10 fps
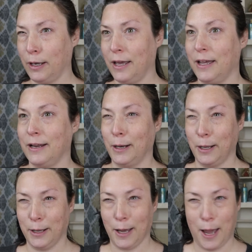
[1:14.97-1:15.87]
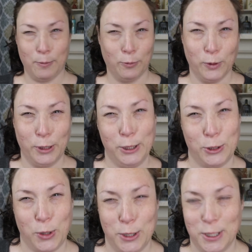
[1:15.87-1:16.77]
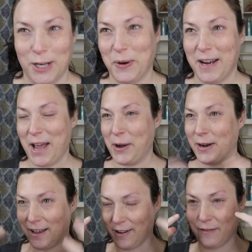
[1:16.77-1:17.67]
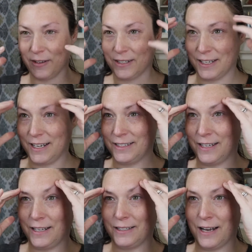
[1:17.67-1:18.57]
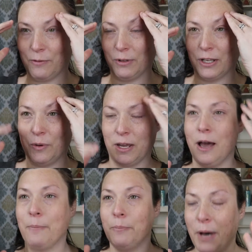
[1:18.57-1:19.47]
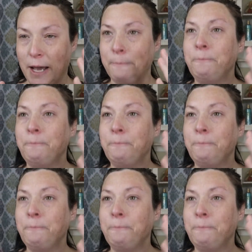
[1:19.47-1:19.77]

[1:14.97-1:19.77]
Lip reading: and I'm really scrunching right now, and obviously it's not really going up. But